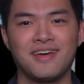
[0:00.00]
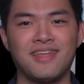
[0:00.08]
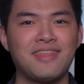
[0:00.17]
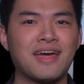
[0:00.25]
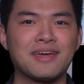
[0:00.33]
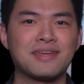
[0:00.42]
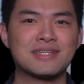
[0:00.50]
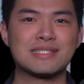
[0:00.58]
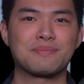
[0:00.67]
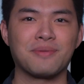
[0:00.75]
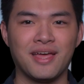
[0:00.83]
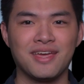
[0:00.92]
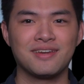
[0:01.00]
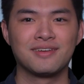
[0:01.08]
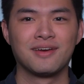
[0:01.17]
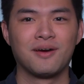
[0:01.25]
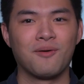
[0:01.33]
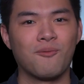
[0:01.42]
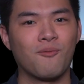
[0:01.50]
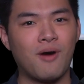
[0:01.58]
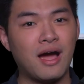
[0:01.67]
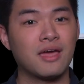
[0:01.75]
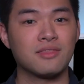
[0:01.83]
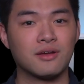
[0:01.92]
And that can explain
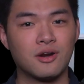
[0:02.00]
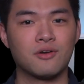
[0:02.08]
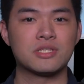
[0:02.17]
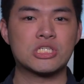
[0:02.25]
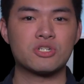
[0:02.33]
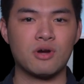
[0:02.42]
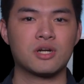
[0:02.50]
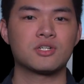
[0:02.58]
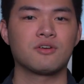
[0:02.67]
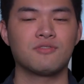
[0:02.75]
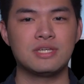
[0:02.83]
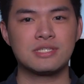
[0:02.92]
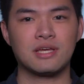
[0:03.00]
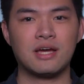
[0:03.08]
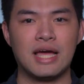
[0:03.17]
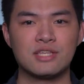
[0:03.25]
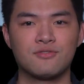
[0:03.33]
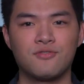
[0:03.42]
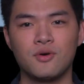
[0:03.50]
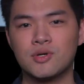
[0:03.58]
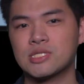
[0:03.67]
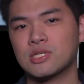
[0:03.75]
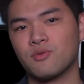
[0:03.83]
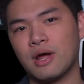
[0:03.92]
why the current structure of isekai is
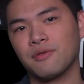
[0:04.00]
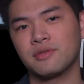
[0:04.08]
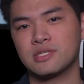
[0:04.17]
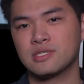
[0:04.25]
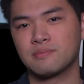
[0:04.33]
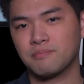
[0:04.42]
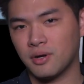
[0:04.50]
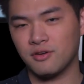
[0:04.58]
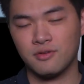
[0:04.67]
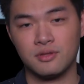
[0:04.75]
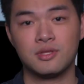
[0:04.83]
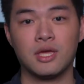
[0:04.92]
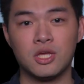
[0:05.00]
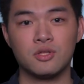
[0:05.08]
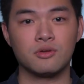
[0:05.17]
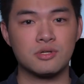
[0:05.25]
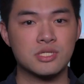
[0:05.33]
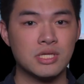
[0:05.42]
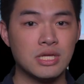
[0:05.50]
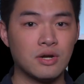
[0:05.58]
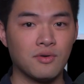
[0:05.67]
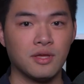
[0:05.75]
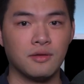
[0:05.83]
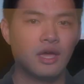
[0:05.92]
focused around this particular scenery.